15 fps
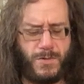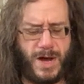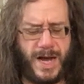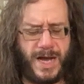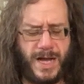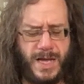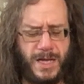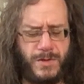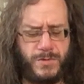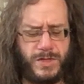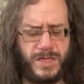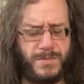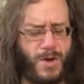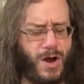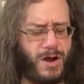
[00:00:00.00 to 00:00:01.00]
Why
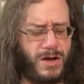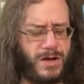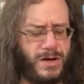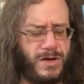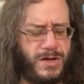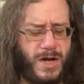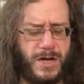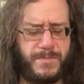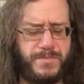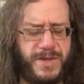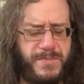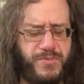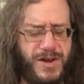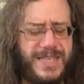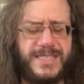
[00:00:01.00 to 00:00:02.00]
would the marker not
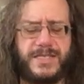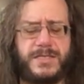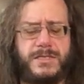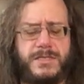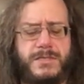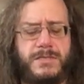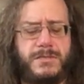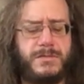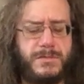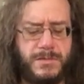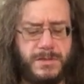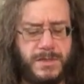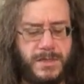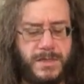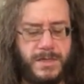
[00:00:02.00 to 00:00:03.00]
be present?
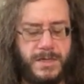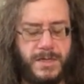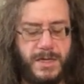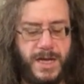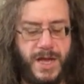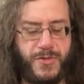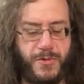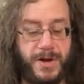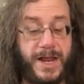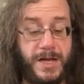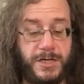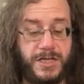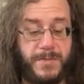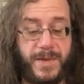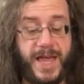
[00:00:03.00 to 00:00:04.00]
Ithrin
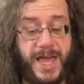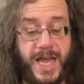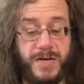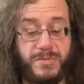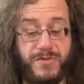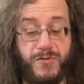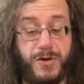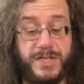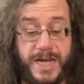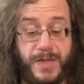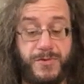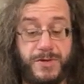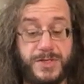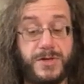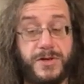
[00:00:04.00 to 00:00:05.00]
held up a hand before
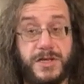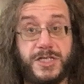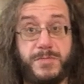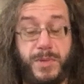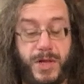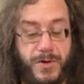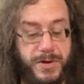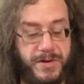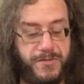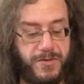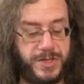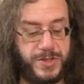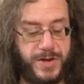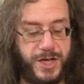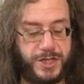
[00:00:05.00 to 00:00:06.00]
Danthres could explode in
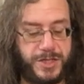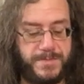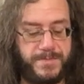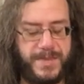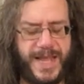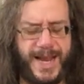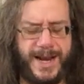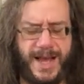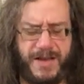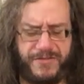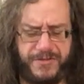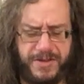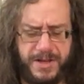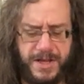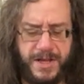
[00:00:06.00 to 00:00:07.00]
frustration.
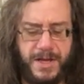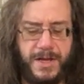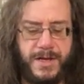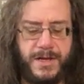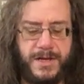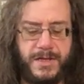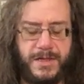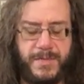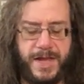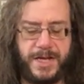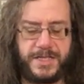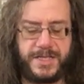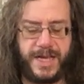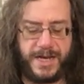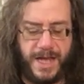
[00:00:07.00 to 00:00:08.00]
Enough, the
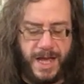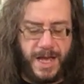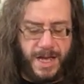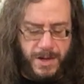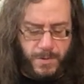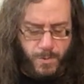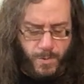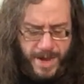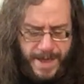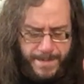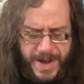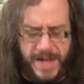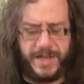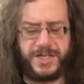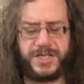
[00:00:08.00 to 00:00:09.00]
mage said. We
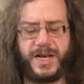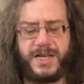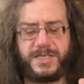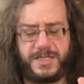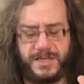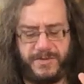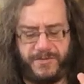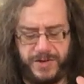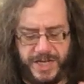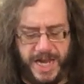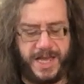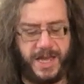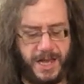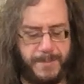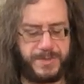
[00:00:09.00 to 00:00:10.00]
apologize for
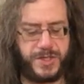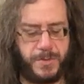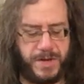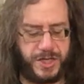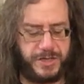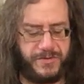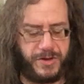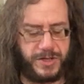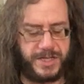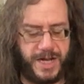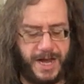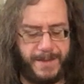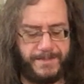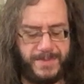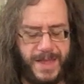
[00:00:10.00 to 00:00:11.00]
taking up so much of your
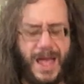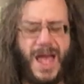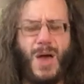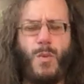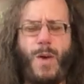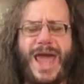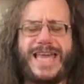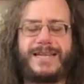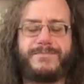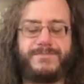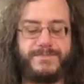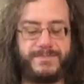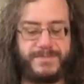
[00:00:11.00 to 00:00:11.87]
time. Wait!